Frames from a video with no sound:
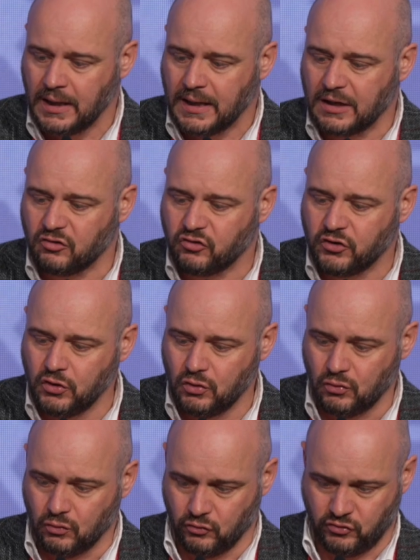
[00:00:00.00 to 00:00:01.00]
It's
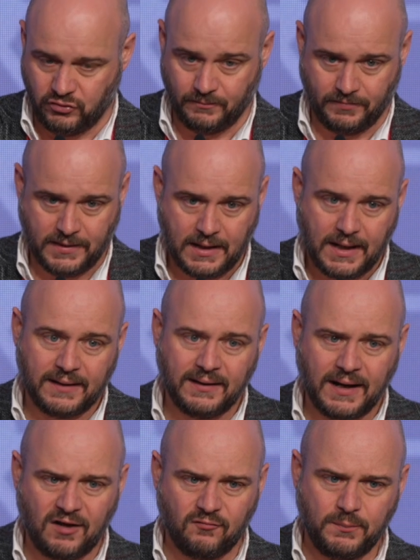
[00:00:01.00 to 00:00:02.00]
huge. And
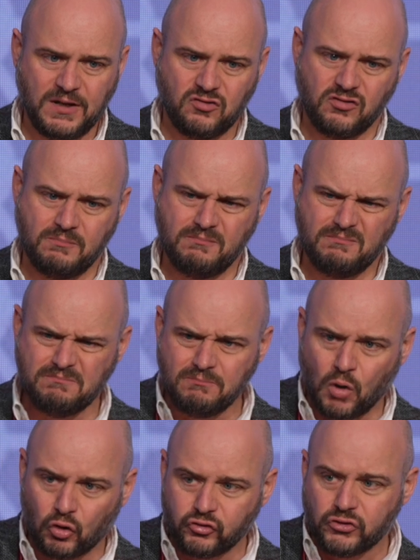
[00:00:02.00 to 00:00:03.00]
there have been some
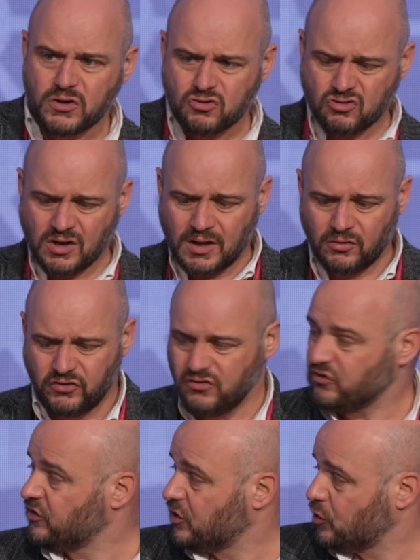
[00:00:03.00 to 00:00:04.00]
moderate trials
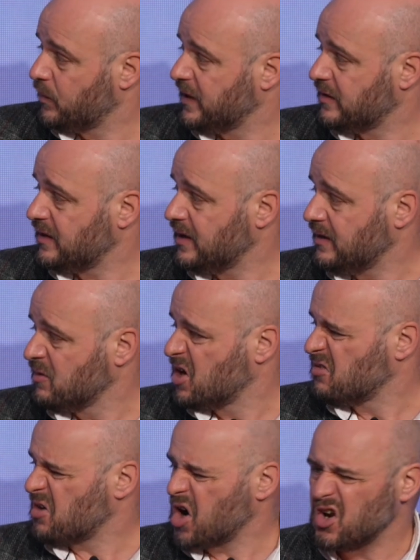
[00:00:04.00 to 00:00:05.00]
in COPD.
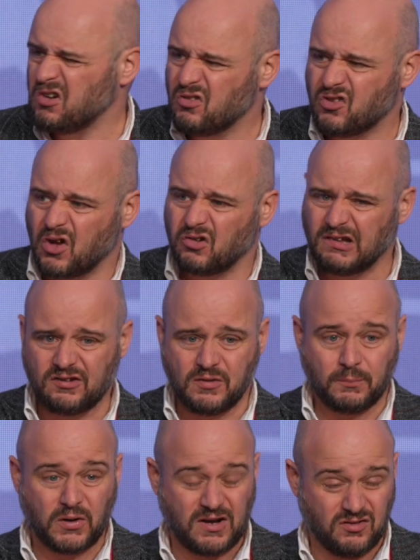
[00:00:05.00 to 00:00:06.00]
Early results less
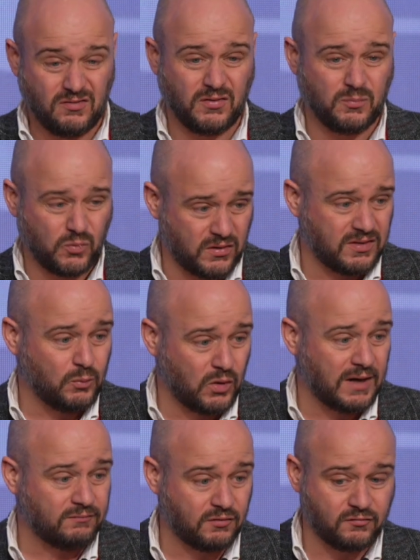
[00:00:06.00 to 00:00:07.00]
impressive, and I think
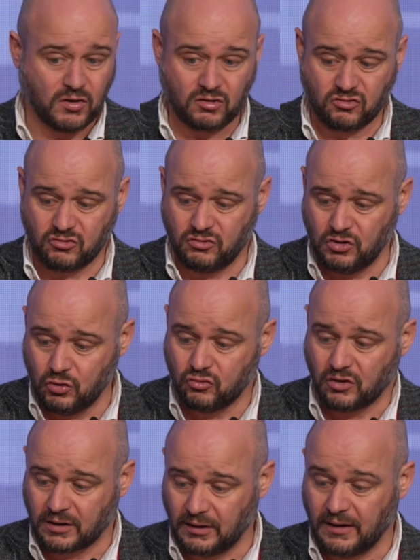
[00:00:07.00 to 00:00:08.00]
we'll have the first new
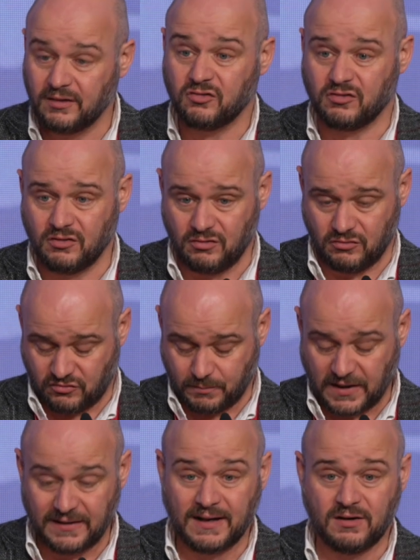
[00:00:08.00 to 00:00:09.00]
drug licence
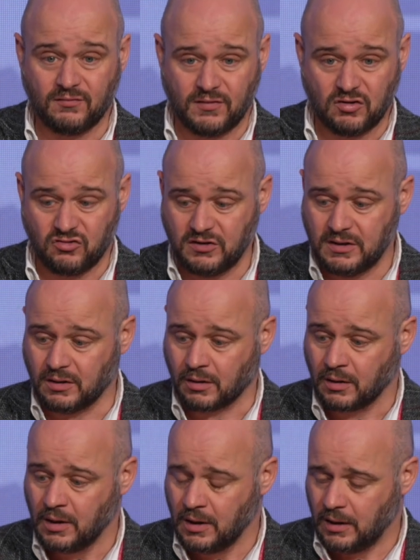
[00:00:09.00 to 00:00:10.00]
by the end of this year
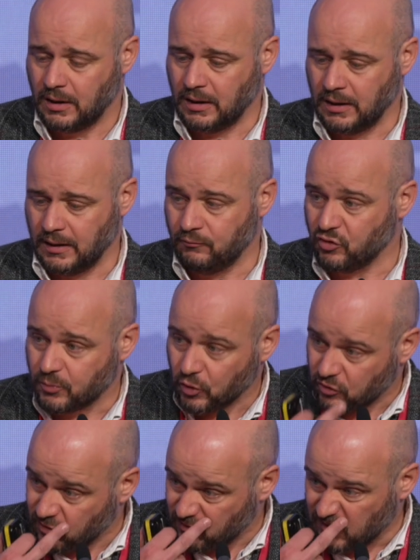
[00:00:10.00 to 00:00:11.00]
in
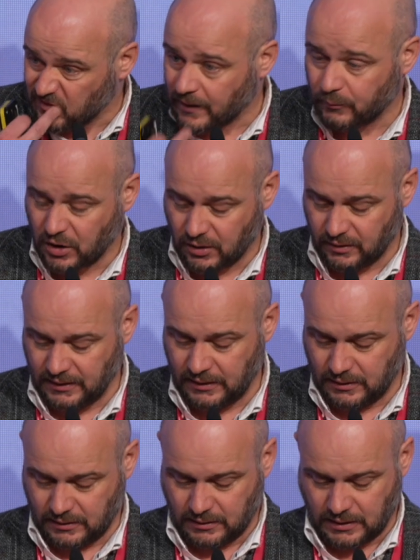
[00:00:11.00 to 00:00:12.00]
respiratory disease. I'm currently